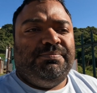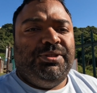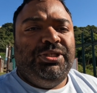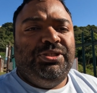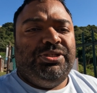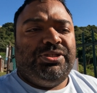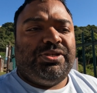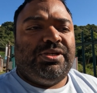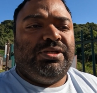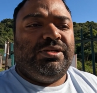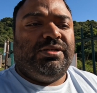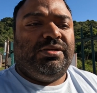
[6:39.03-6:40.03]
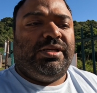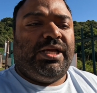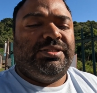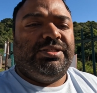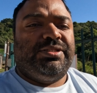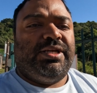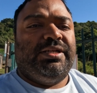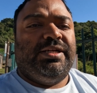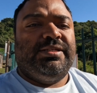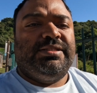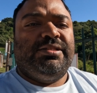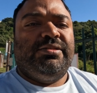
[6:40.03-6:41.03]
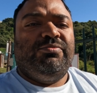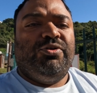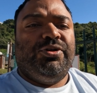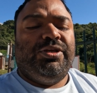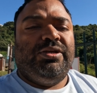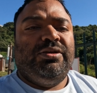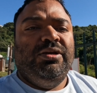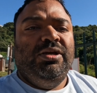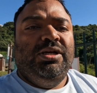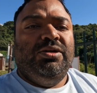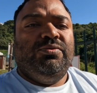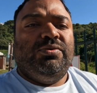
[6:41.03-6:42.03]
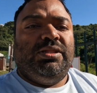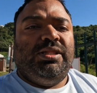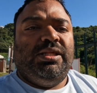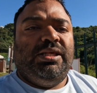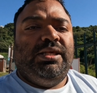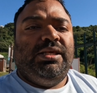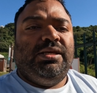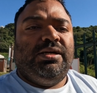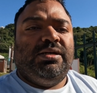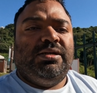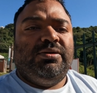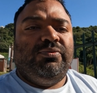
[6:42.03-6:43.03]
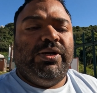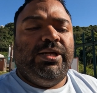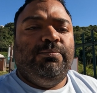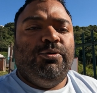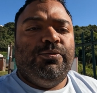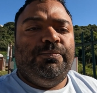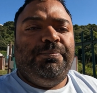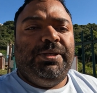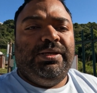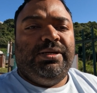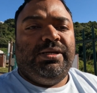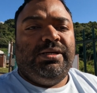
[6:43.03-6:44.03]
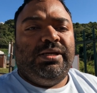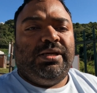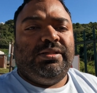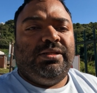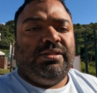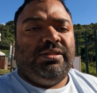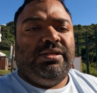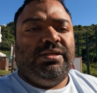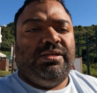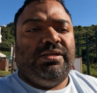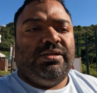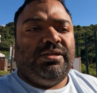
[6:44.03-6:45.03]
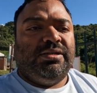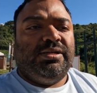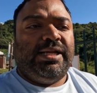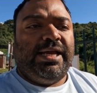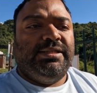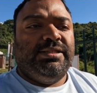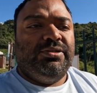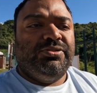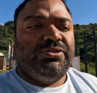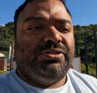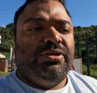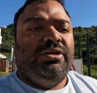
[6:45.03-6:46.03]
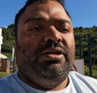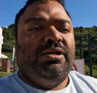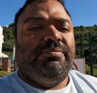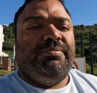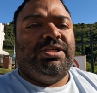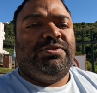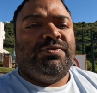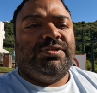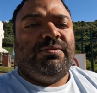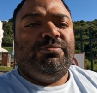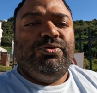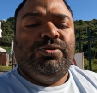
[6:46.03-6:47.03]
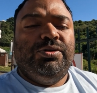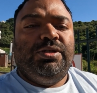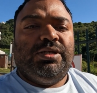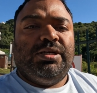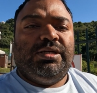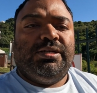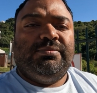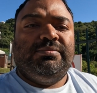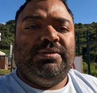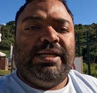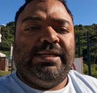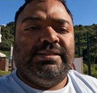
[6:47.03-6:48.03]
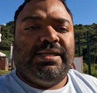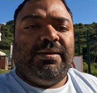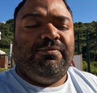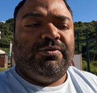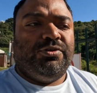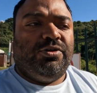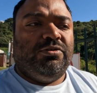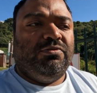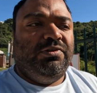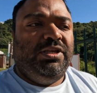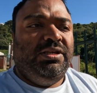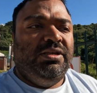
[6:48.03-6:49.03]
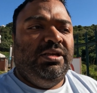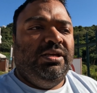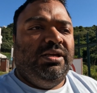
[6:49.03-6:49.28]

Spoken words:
beach, catch the sunrise in the morning with the whalebone pier, and then the lighthouse makes for some good landscape photography.